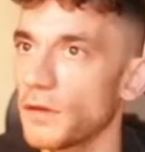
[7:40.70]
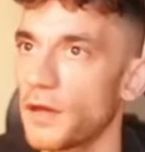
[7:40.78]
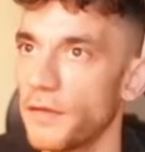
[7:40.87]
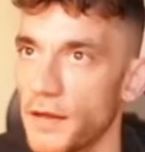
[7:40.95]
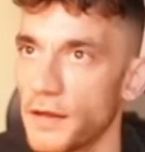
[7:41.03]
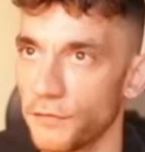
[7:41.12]

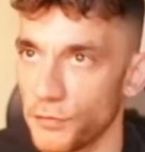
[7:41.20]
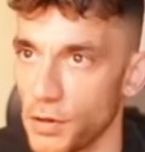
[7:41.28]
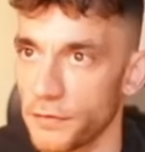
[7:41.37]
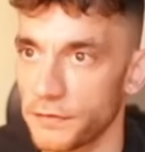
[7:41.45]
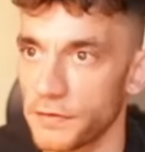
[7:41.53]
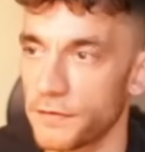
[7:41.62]
And then if we
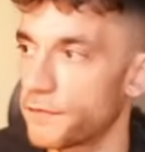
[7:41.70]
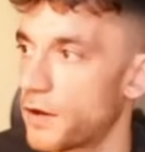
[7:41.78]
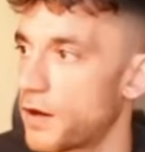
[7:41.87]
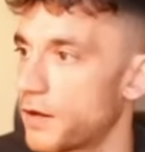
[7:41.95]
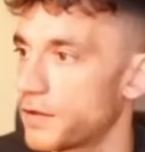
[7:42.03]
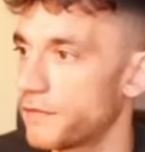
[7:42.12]
go over to
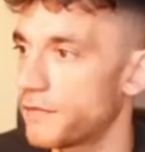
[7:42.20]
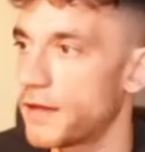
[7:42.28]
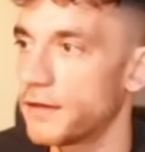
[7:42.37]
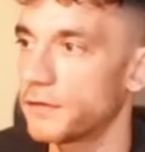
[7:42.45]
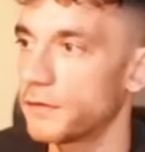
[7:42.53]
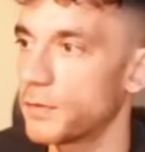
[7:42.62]
Hugging
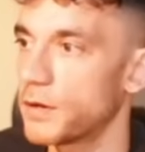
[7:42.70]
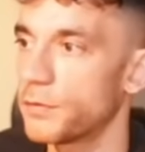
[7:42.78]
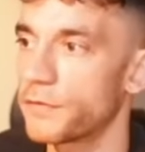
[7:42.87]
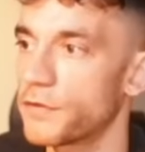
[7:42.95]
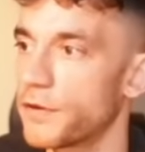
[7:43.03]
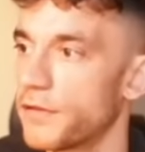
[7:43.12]
Face as well,
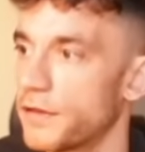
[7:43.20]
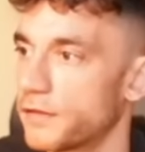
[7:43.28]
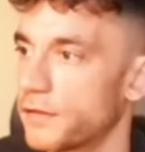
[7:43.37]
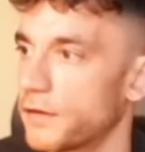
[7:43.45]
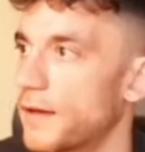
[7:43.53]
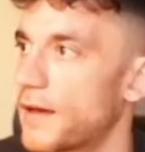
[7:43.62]
we've got
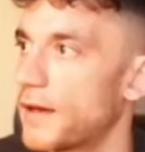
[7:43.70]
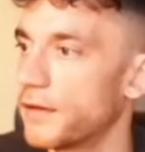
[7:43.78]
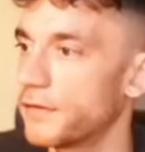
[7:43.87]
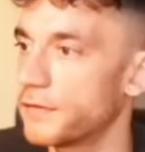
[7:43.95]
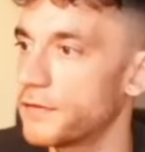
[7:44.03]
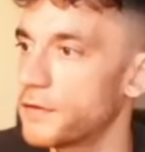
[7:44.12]
this,
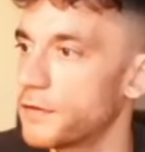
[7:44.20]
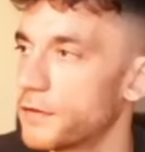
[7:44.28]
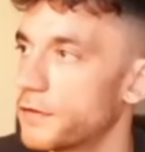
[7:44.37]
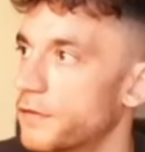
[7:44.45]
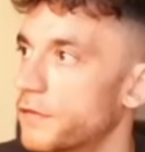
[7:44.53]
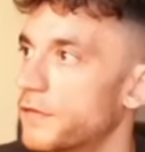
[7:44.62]
as you
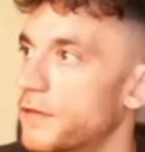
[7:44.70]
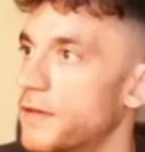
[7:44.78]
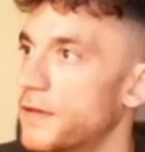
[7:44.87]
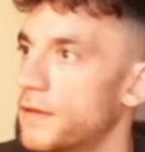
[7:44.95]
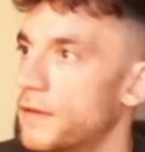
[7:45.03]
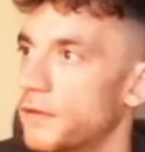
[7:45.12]
can
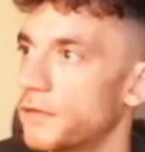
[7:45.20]
see.